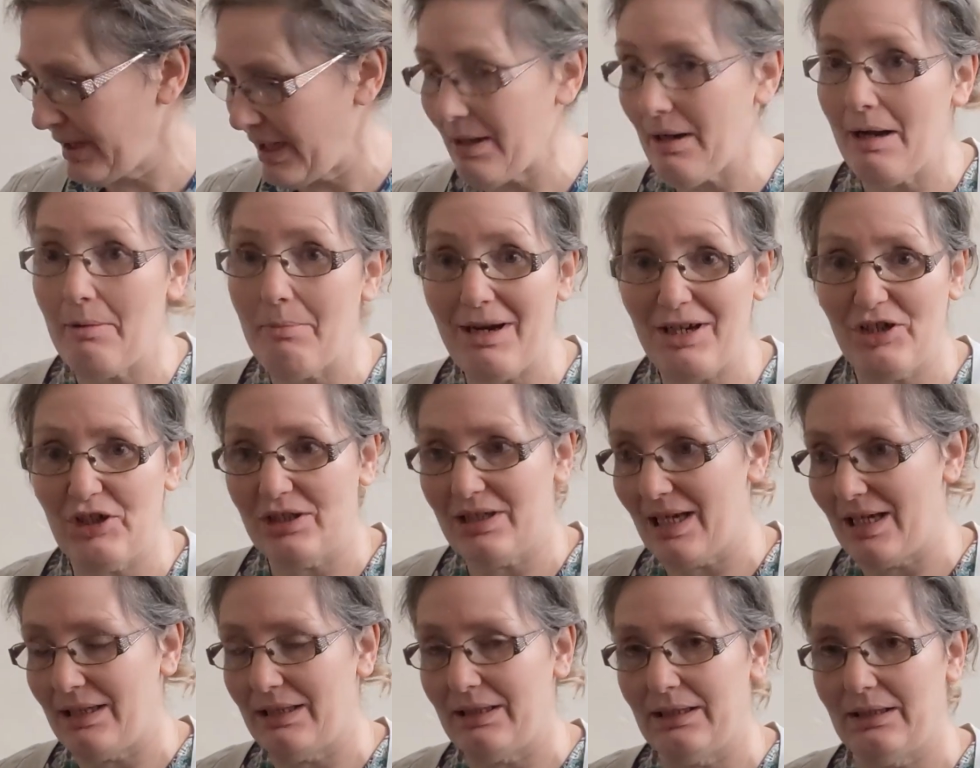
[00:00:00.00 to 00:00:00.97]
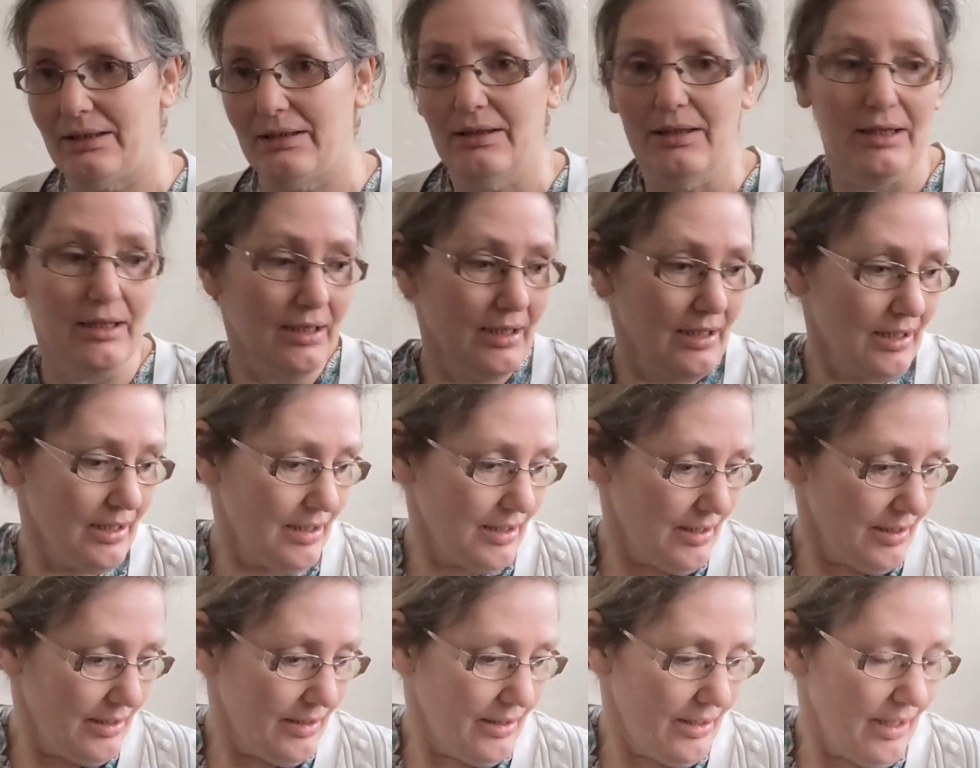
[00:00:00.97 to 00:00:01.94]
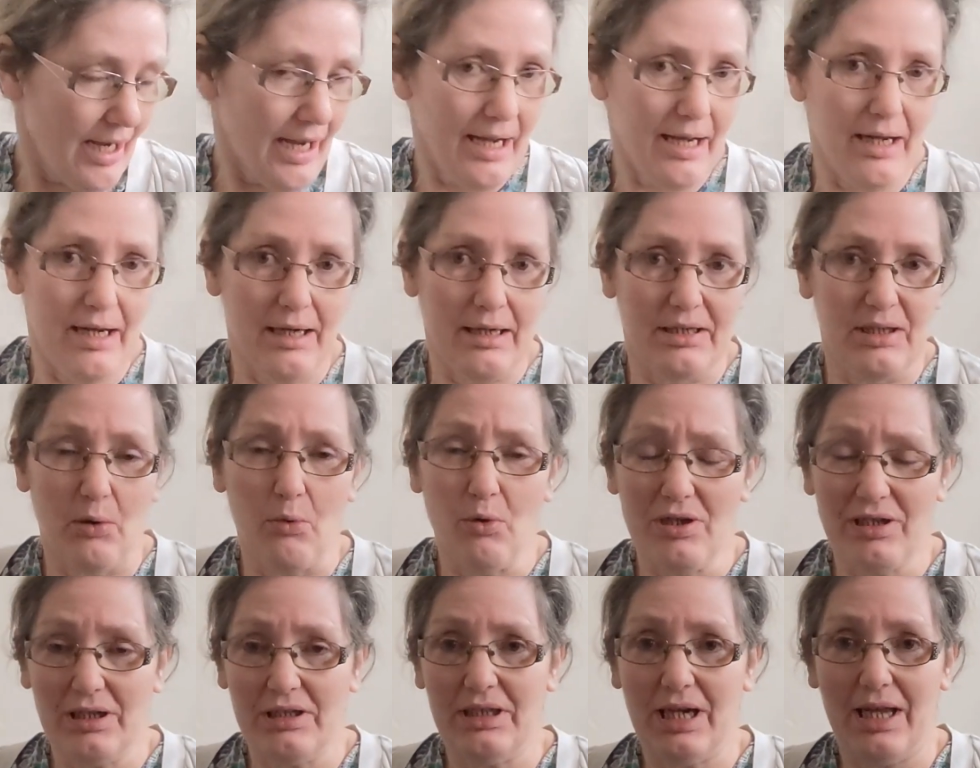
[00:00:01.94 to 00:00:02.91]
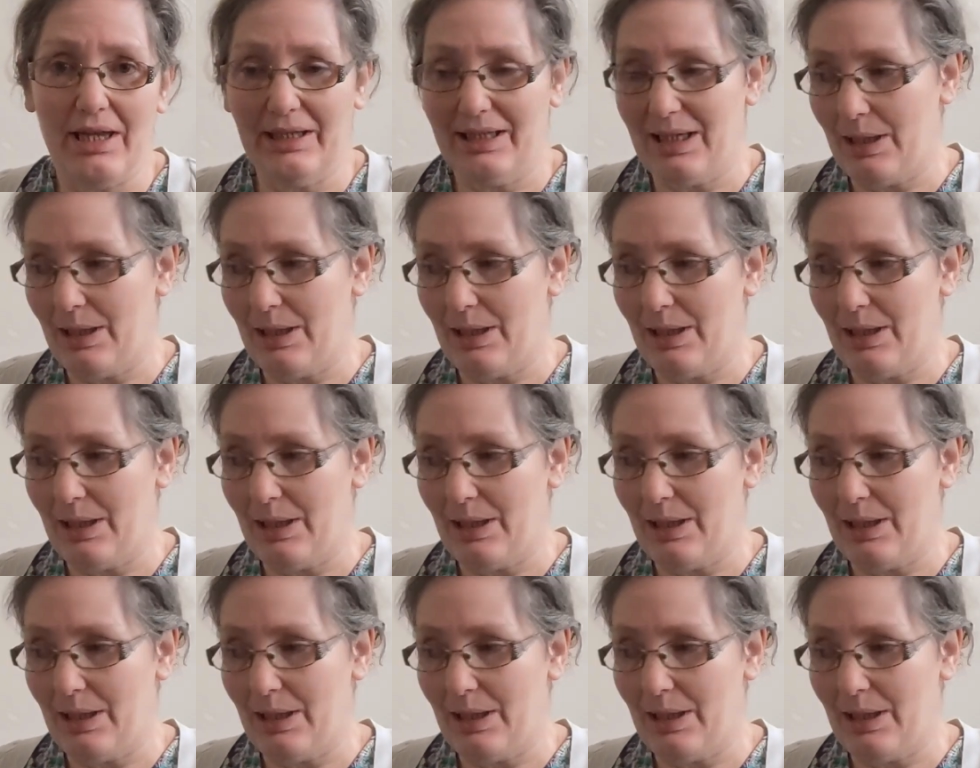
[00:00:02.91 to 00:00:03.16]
that I'm actually taking. And I was going to turn the